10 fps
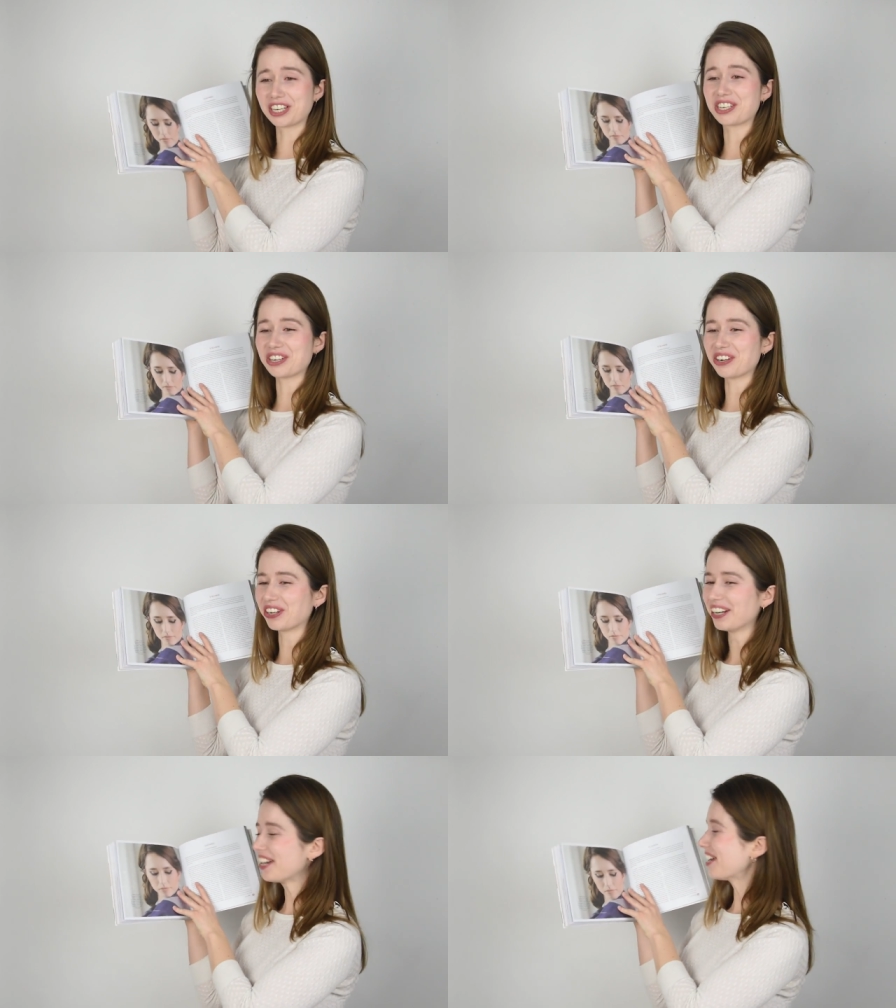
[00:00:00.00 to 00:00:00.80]
to
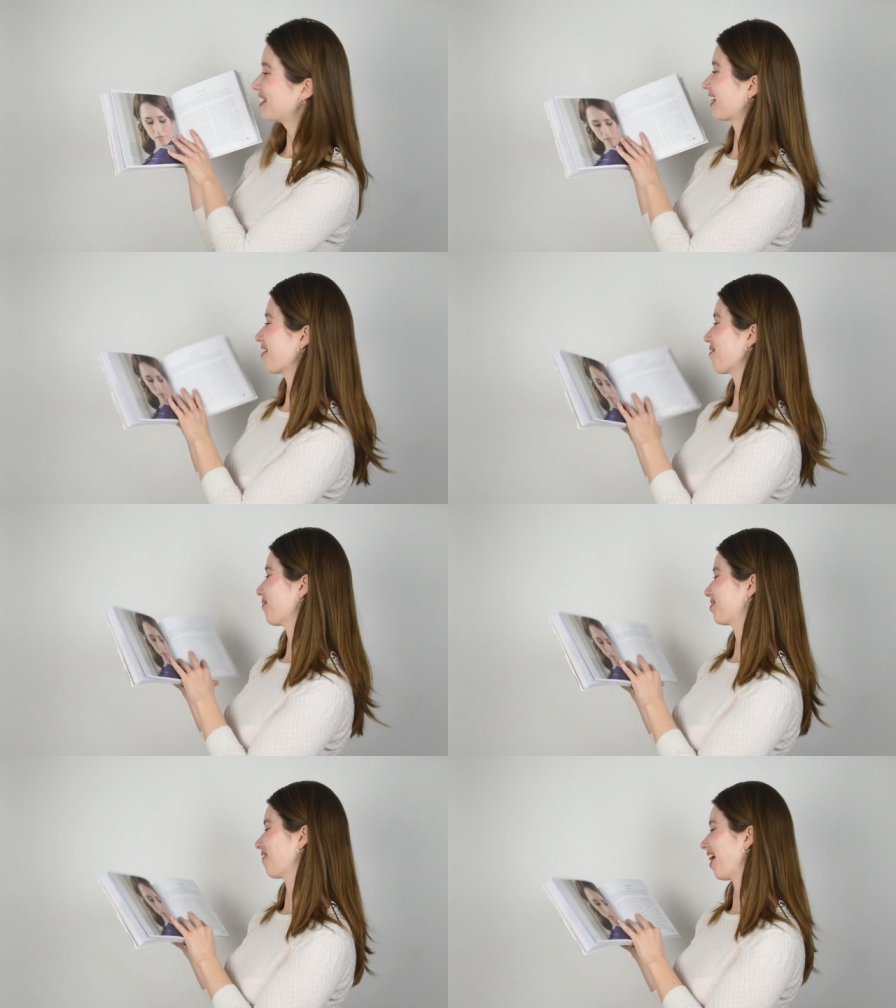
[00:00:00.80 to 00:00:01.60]
do to come up
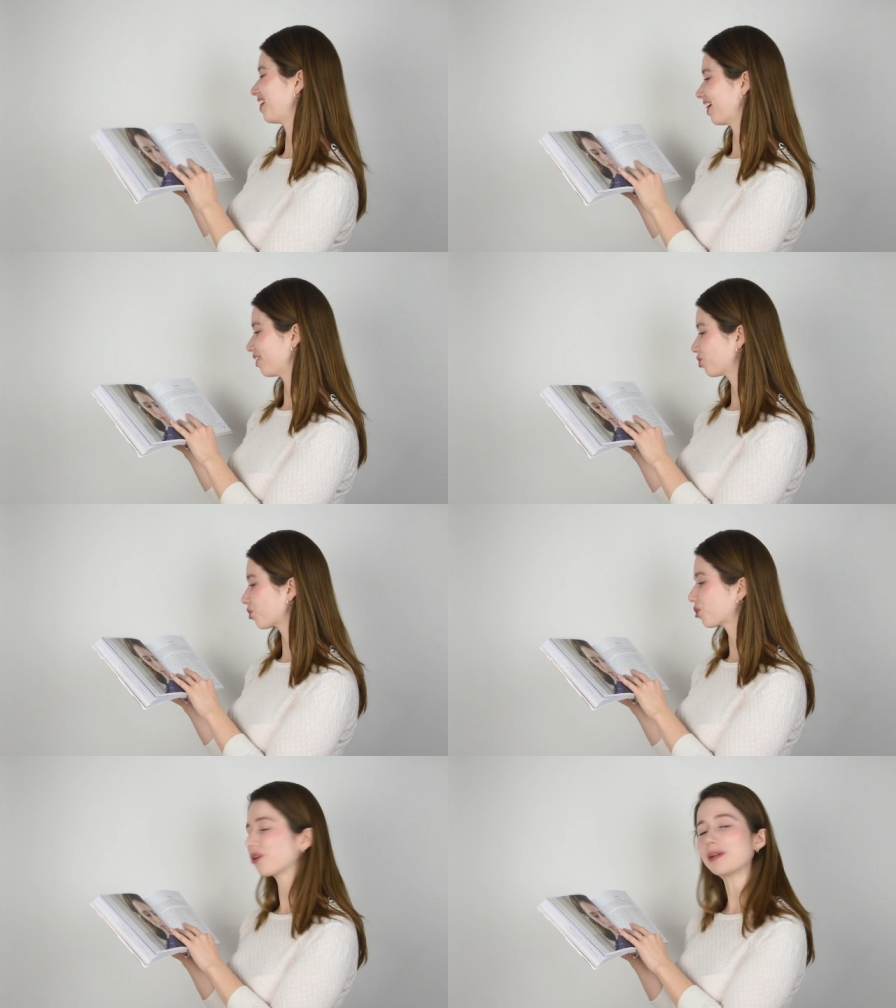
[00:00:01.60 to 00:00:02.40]
with some eyeliner so
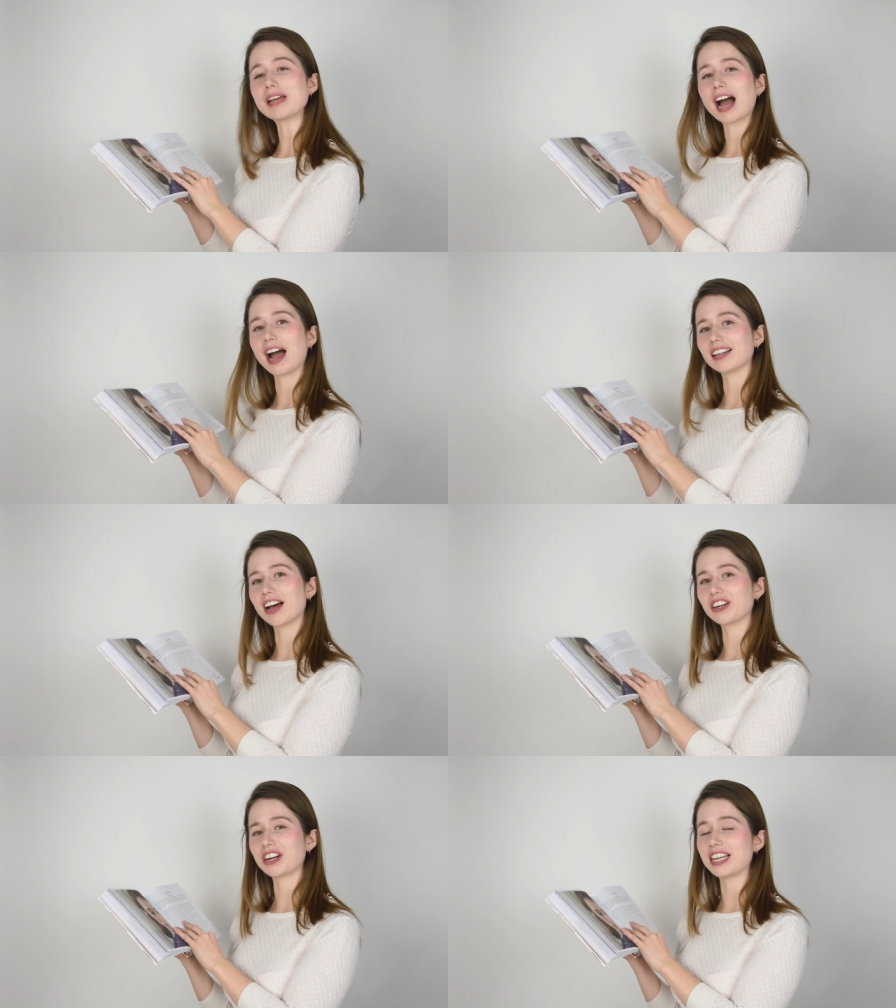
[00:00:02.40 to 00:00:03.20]
the creamy
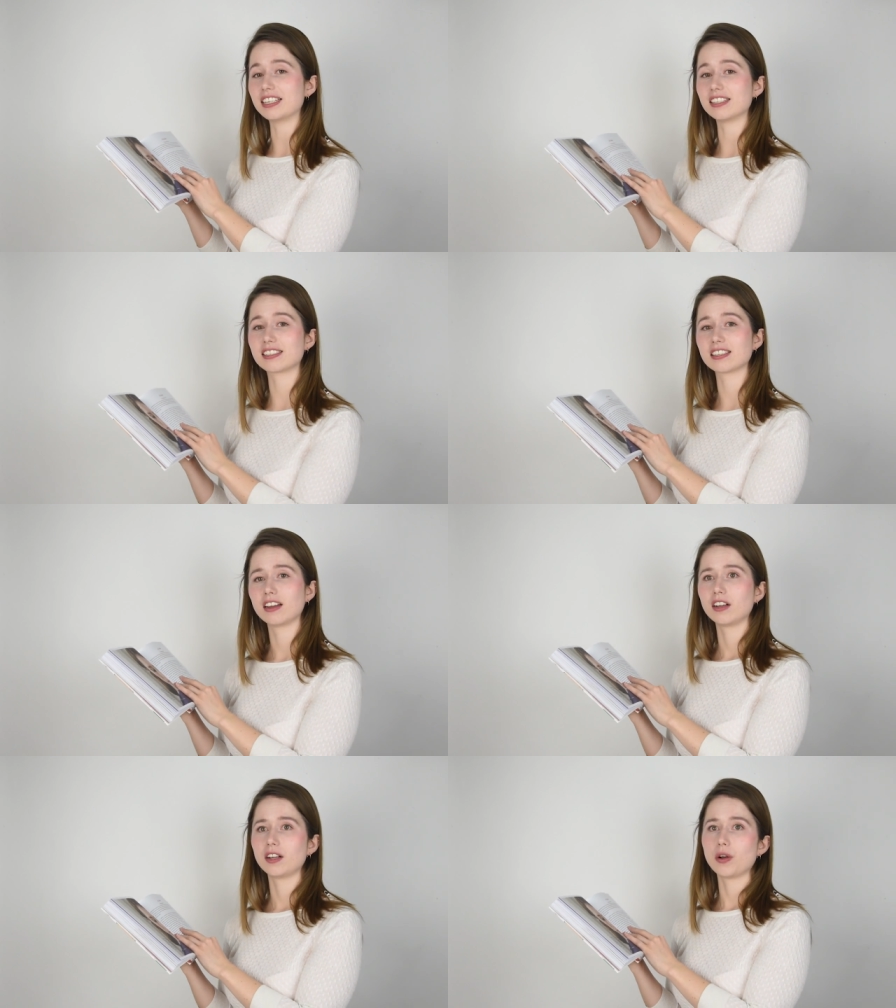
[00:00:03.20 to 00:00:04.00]
eyeliner is
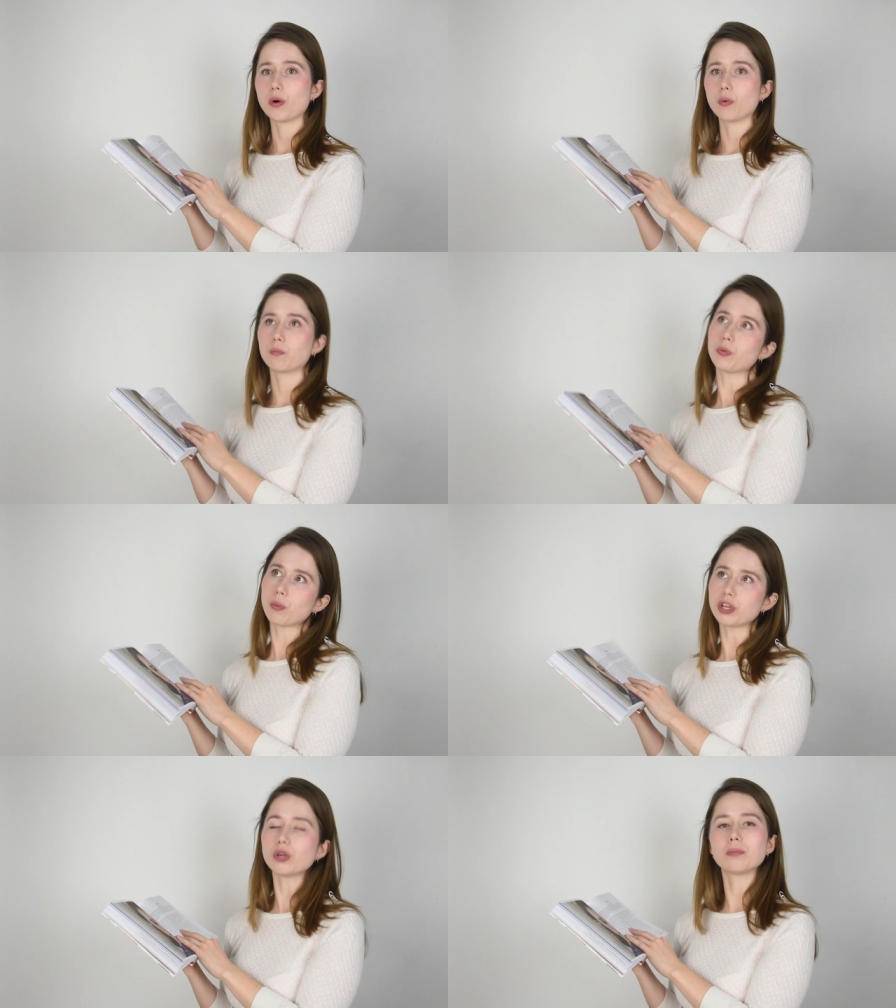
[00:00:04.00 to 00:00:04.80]

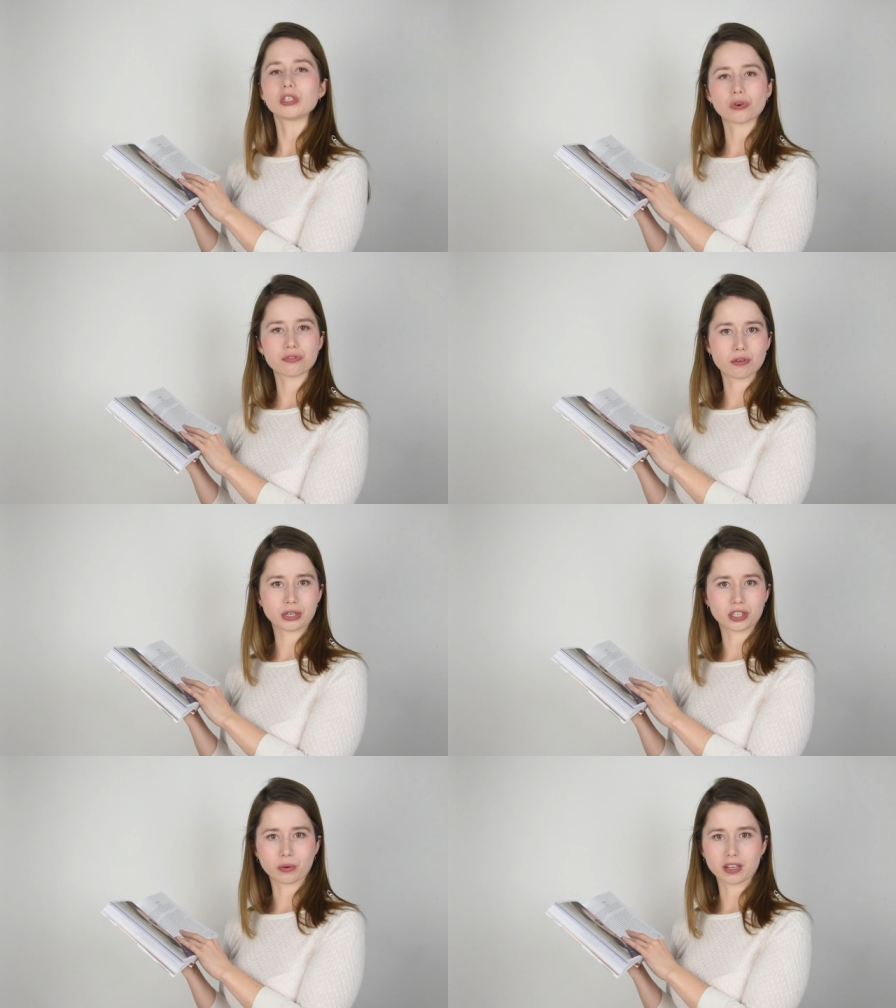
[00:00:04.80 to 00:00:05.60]
what you would be sort of
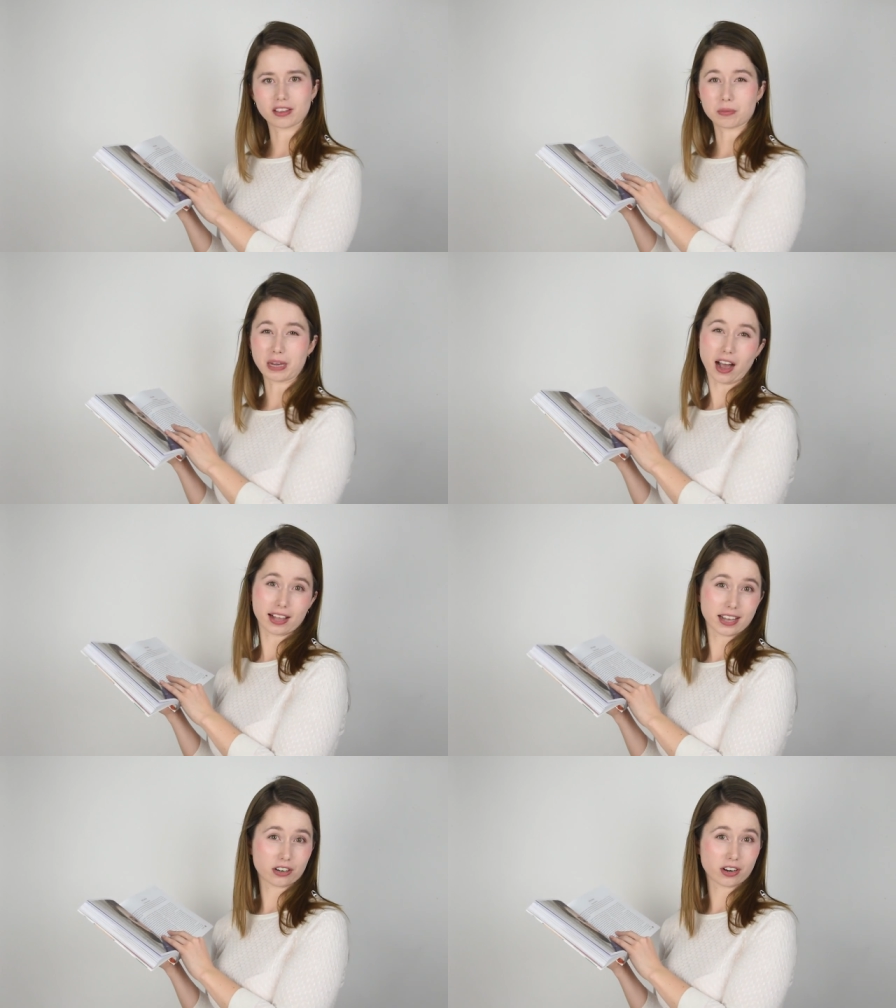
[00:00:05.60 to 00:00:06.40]
familiar with as being
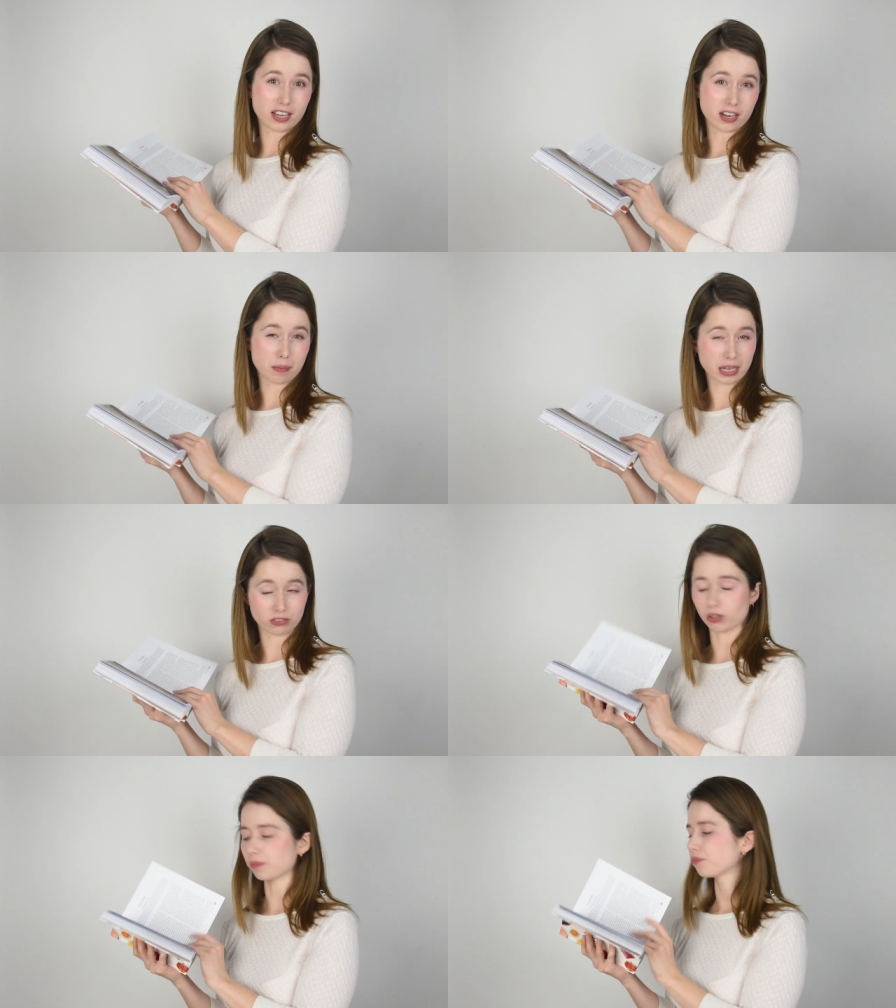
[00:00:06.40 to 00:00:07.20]
eyeliner in a
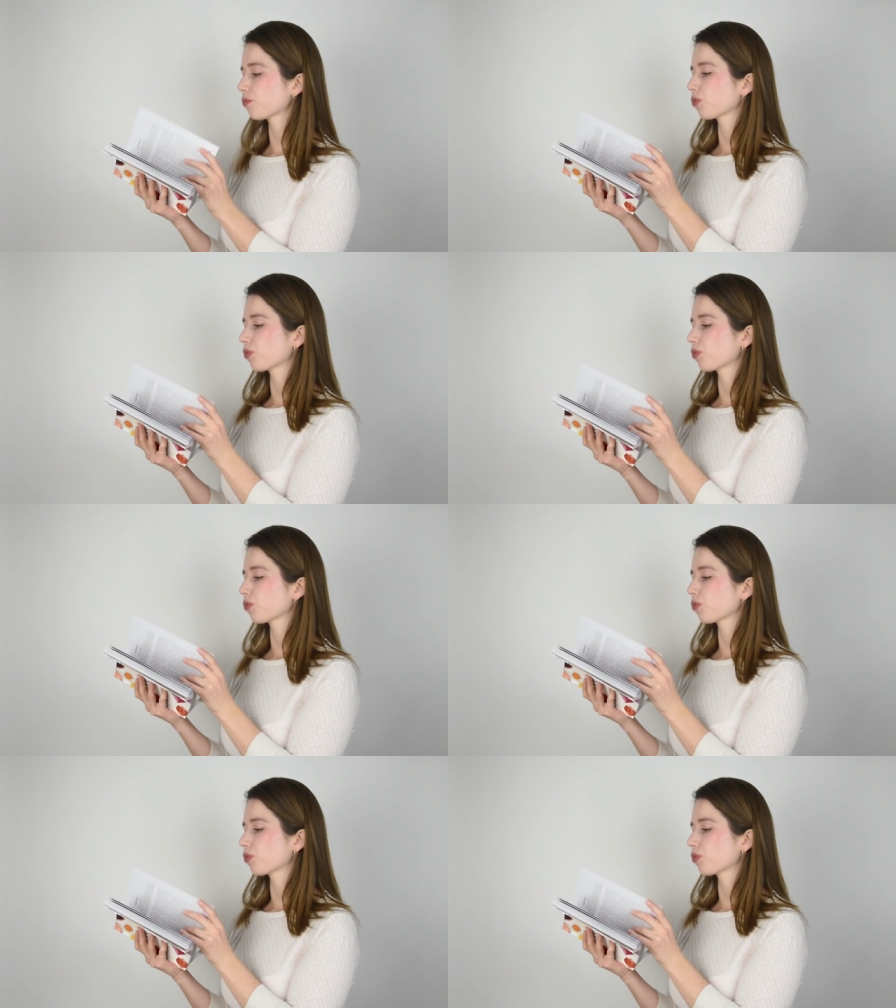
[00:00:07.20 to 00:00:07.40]
pencil.